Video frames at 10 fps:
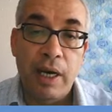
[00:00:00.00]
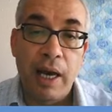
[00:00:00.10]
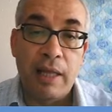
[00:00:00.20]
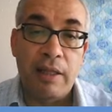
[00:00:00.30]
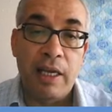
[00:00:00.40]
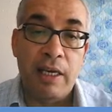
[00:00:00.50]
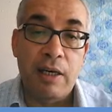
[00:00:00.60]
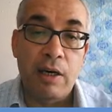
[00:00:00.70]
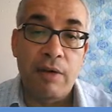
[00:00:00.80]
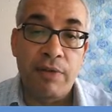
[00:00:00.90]
and then
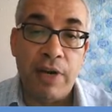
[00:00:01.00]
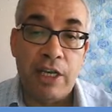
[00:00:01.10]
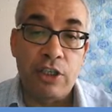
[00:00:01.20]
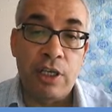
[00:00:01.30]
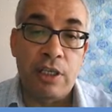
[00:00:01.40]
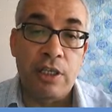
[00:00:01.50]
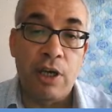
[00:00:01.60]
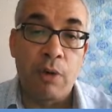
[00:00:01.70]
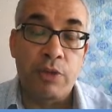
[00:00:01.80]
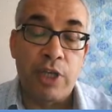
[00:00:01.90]
French is the
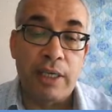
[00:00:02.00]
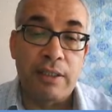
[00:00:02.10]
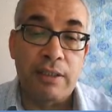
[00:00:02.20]
object.